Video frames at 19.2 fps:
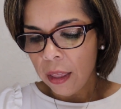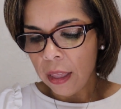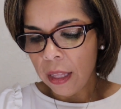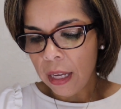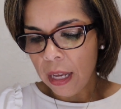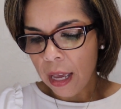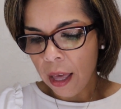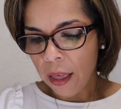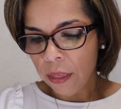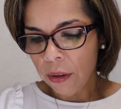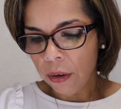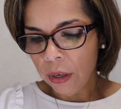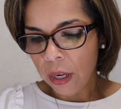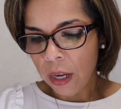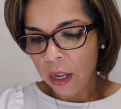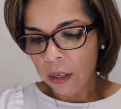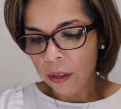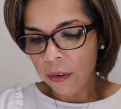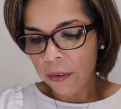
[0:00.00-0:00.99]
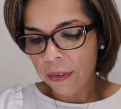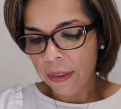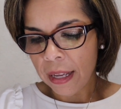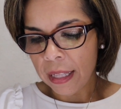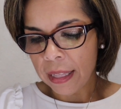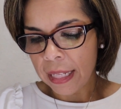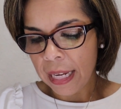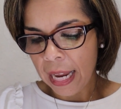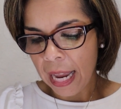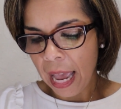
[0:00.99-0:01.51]
the other colors
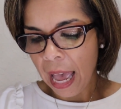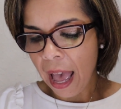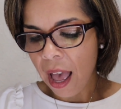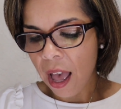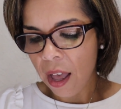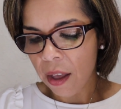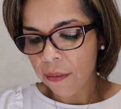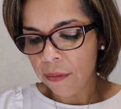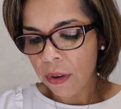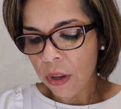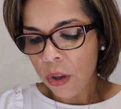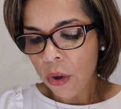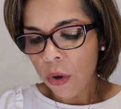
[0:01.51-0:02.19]
that they have,